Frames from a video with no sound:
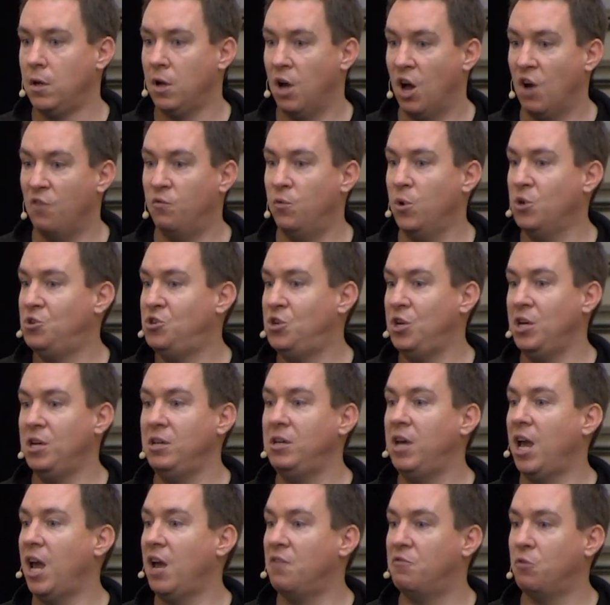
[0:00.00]
of which he
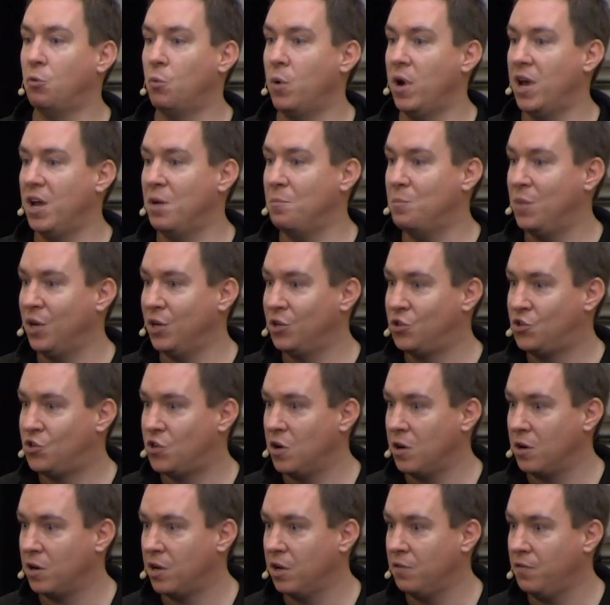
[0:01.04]
gave away a big
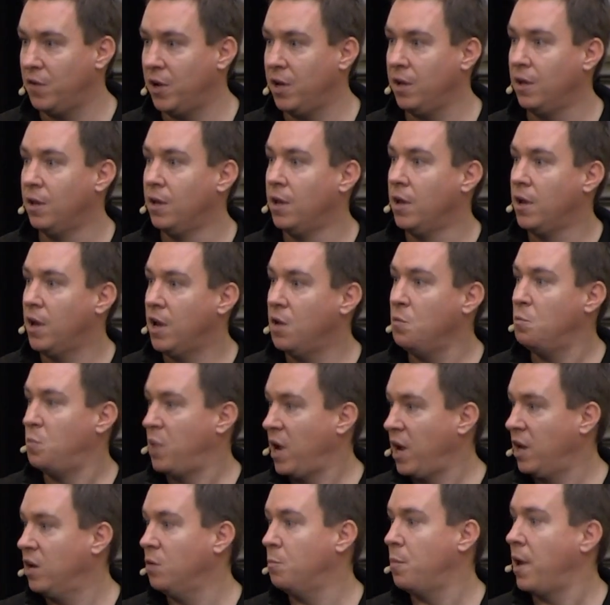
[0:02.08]
chunk of it and
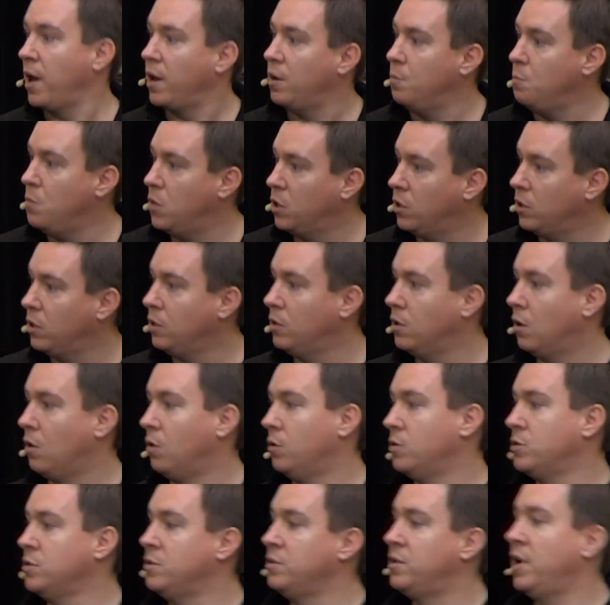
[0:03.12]
paid about $1 million
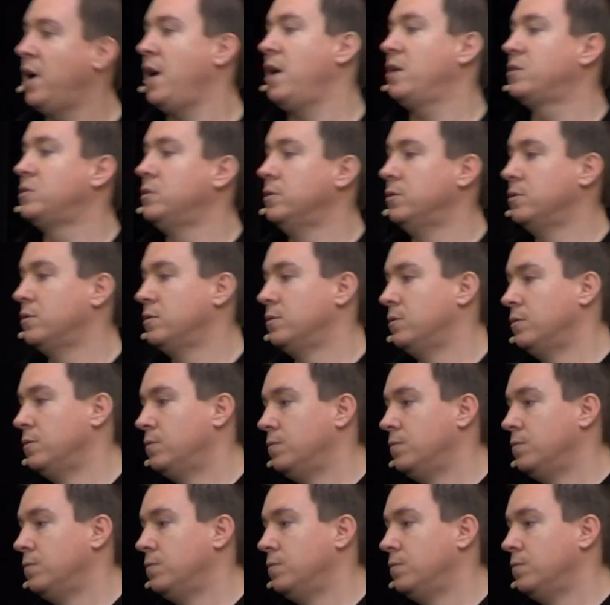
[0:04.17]
in taxes.